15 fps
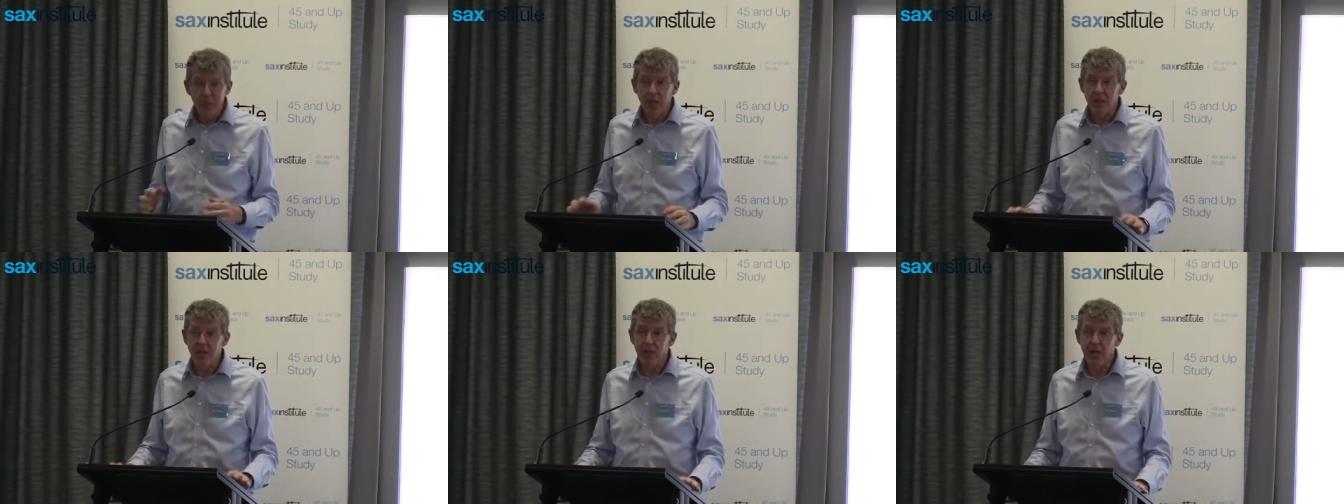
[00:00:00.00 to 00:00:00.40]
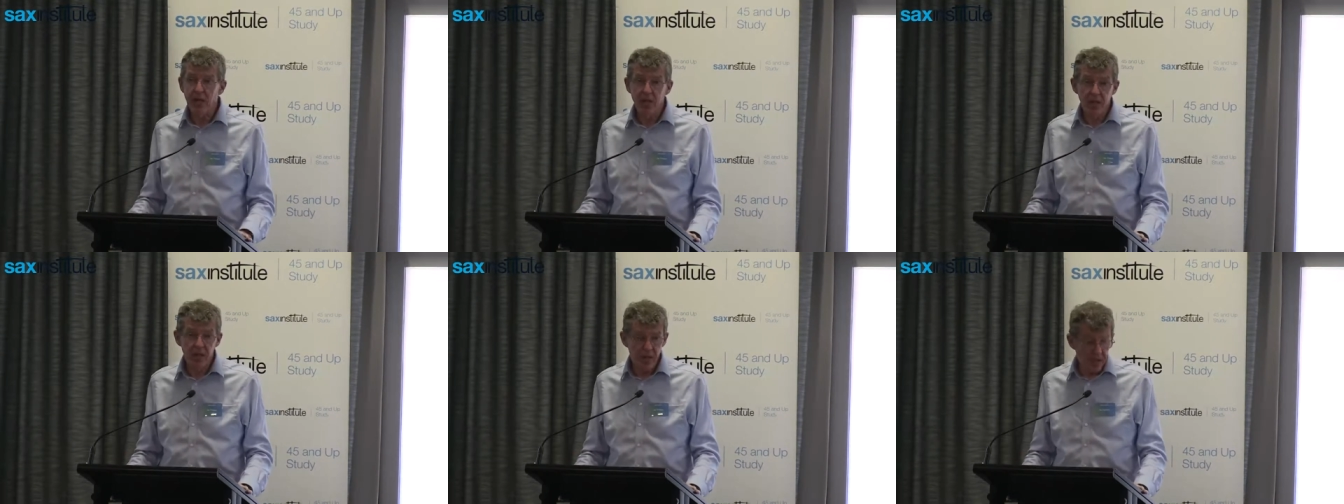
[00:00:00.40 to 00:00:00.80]
The
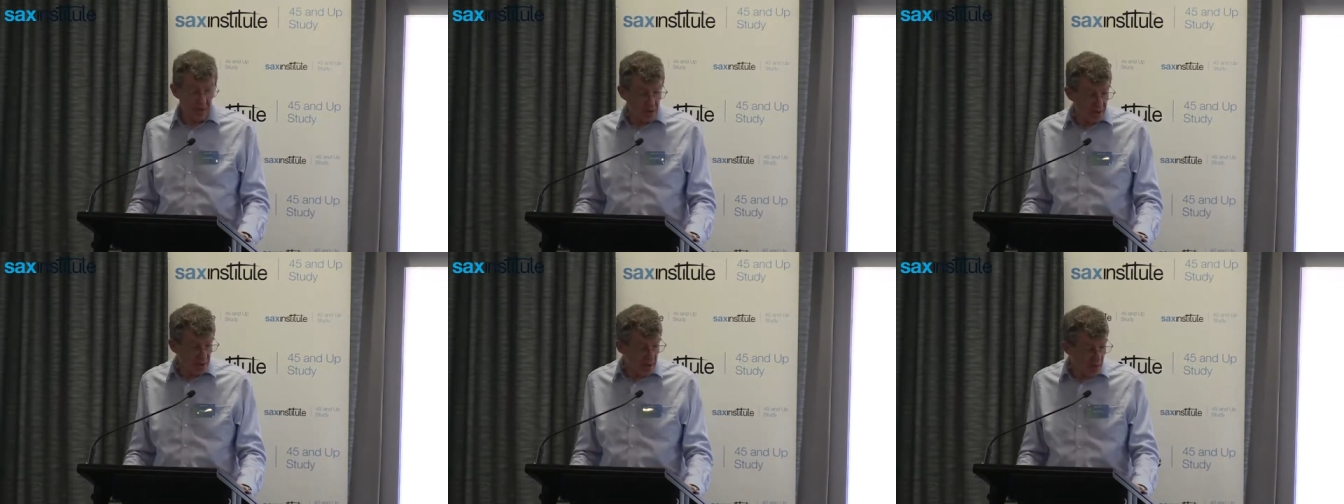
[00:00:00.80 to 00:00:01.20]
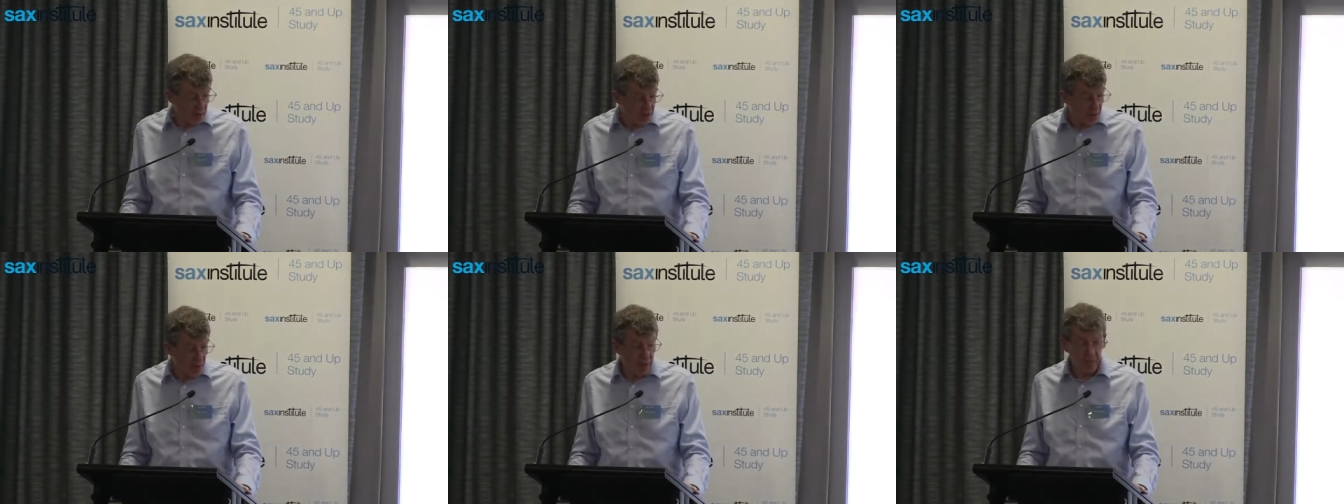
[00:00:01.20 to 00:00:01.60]
second thing is that the
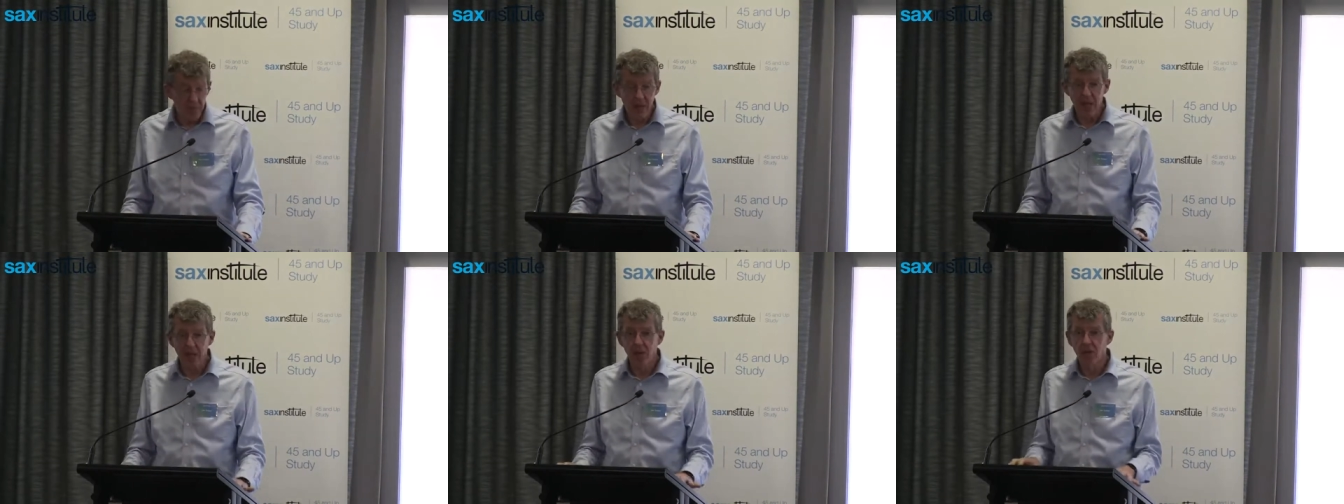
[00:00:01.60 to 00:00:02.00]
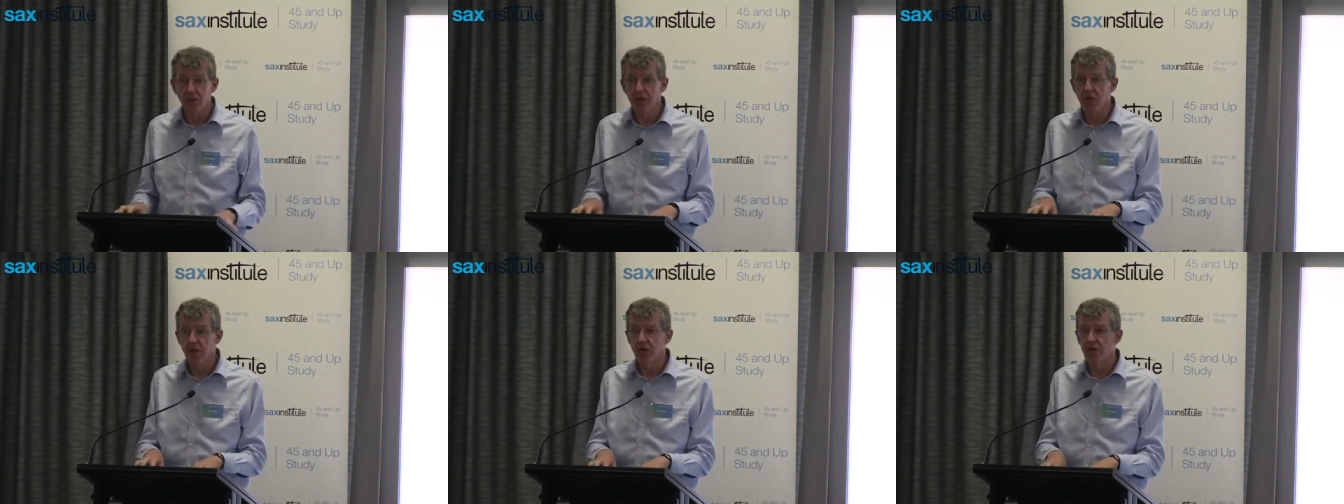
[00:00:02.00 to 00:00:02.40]
National Health and Medical
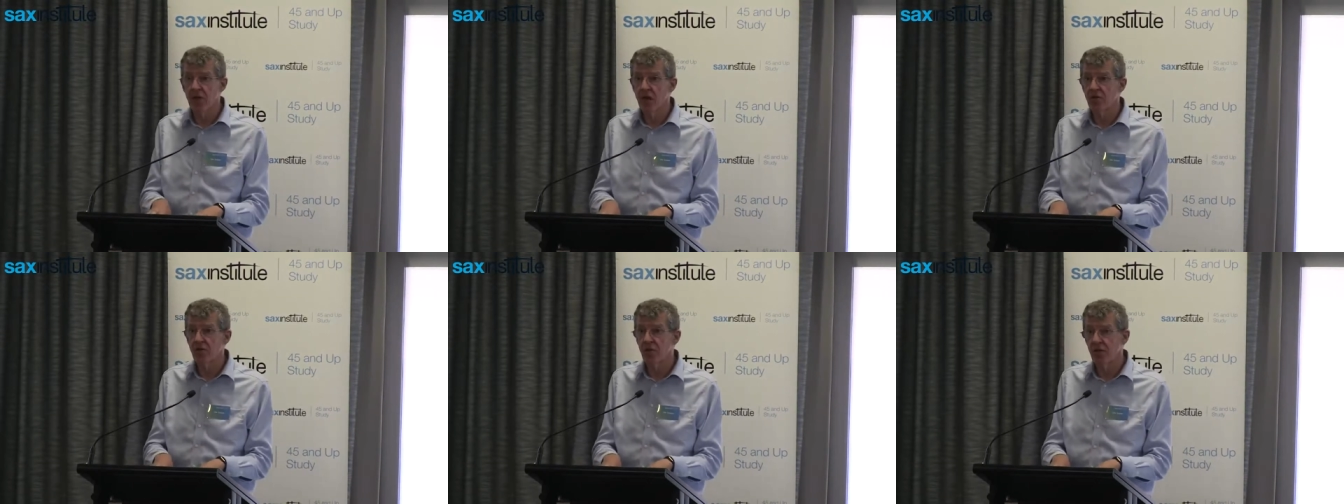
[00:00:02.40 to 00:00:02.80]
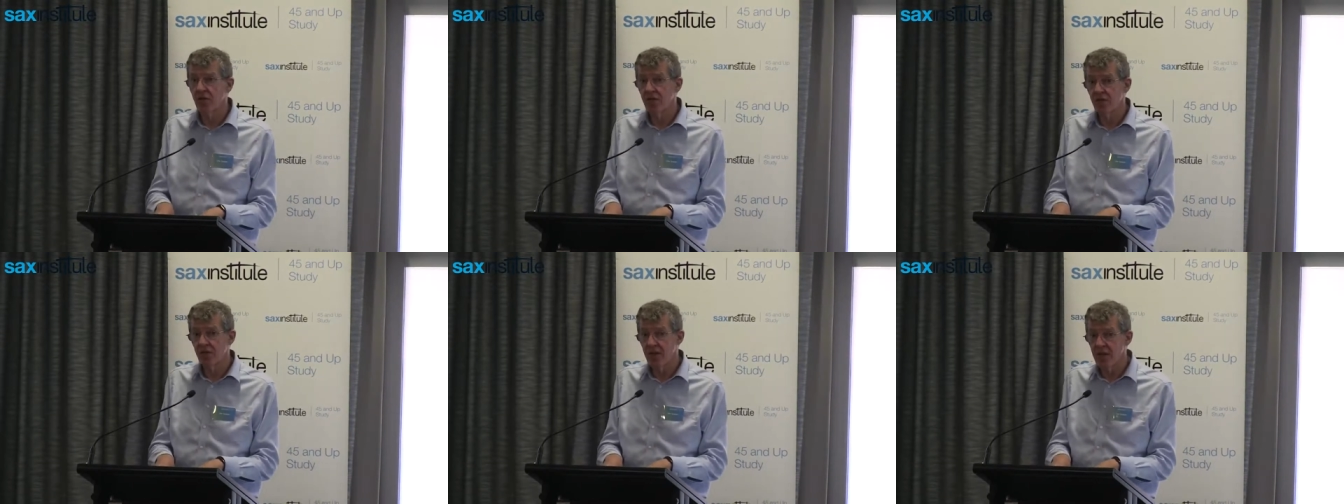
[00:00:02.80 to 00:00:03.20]
Research Council
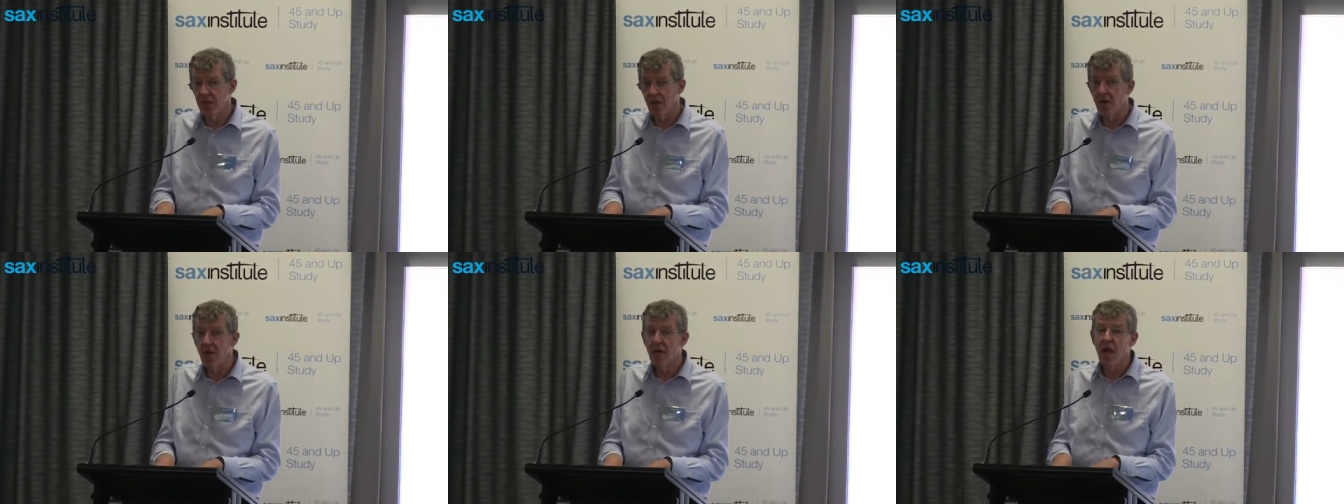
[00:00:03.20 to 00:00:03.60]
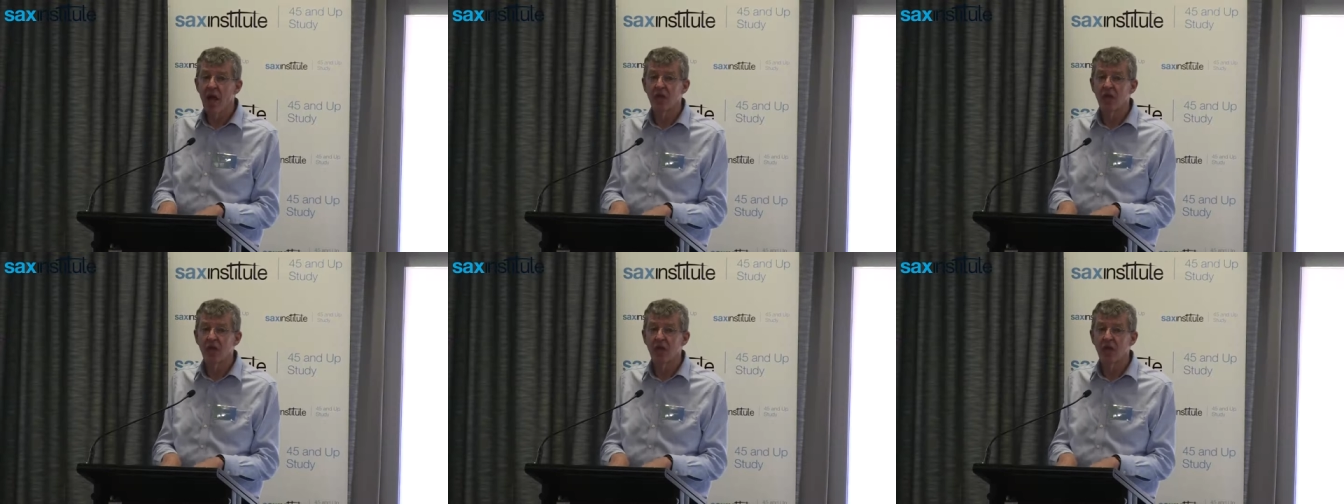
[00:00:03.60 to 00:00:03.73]
is there